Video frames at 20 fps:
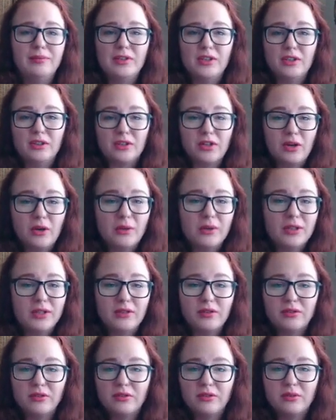You're going
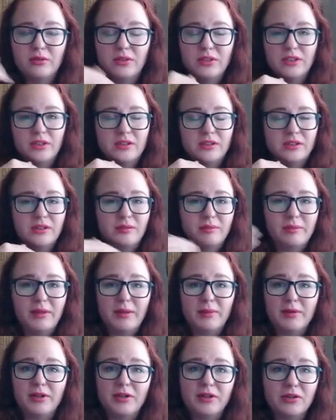through
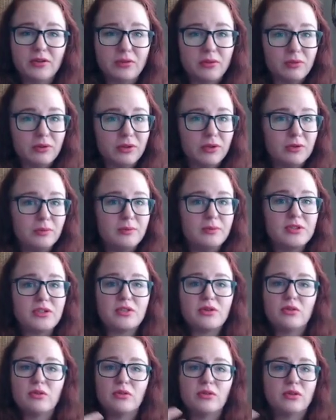maybe your
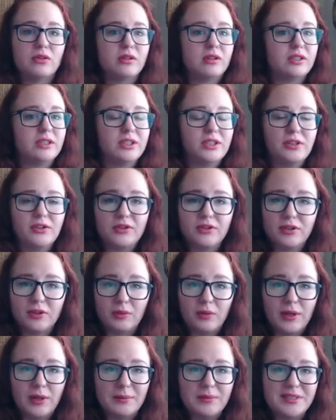groups or,
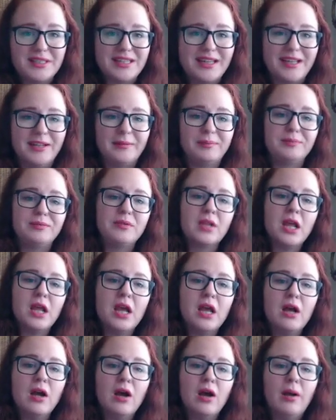your website.
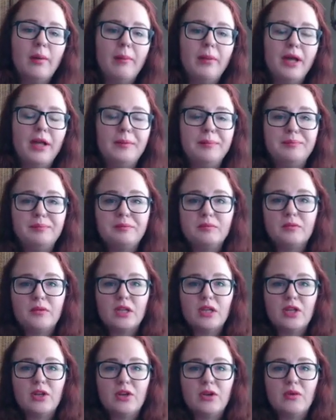But,
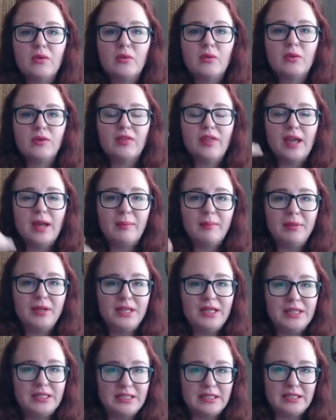with that
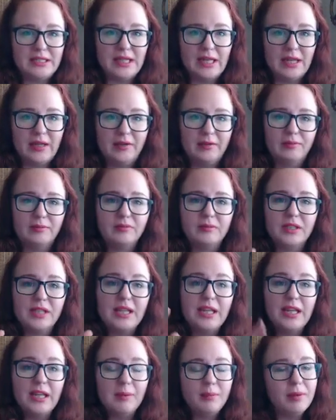being said,
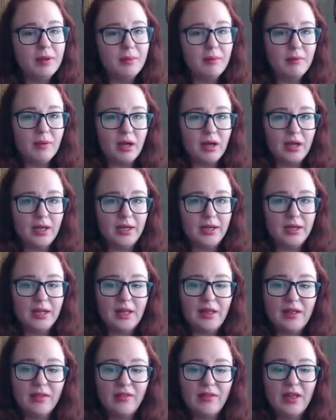keep in mind
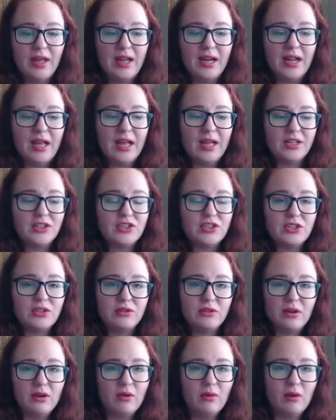that as
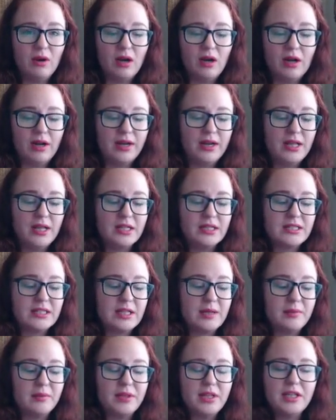you go on,
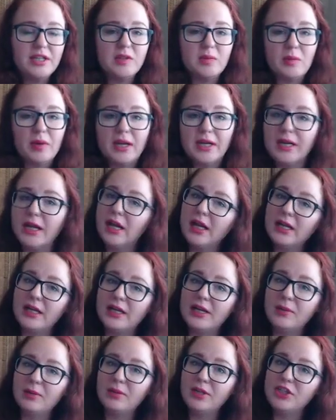some things might not
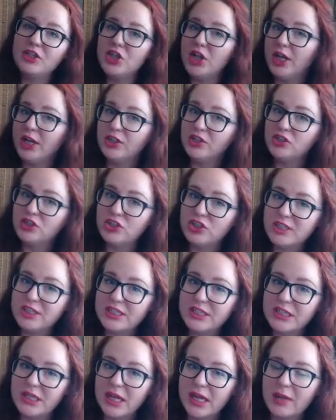need to be changed
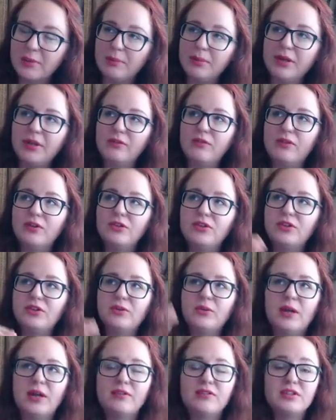just yet, but if you
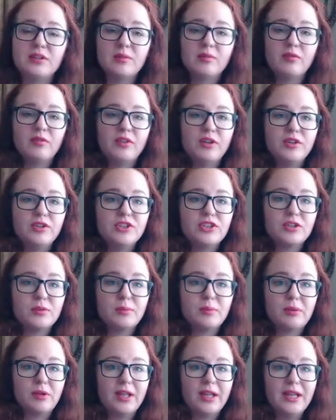do have some
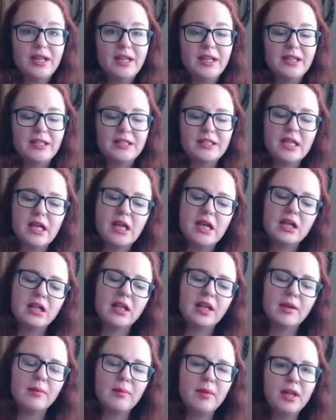future plans,
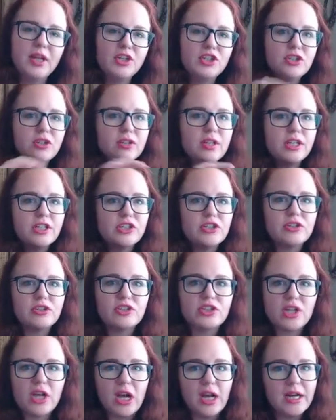like make sure that
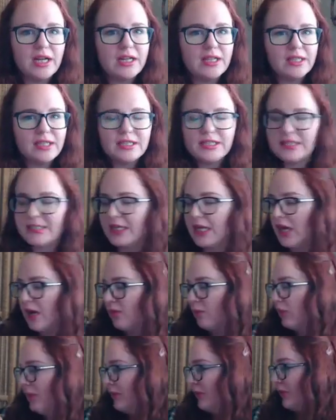you're jotting this
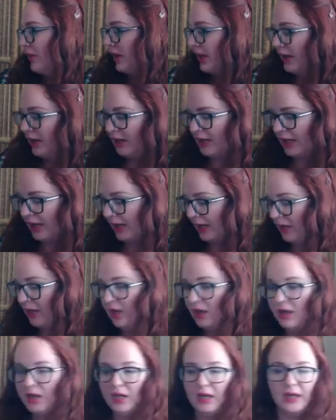down, whether in
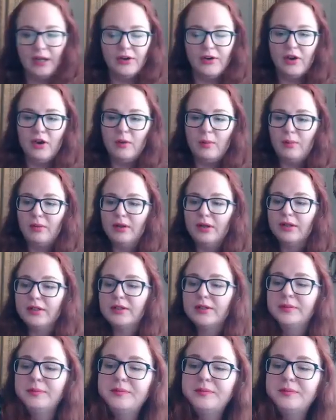a notebook,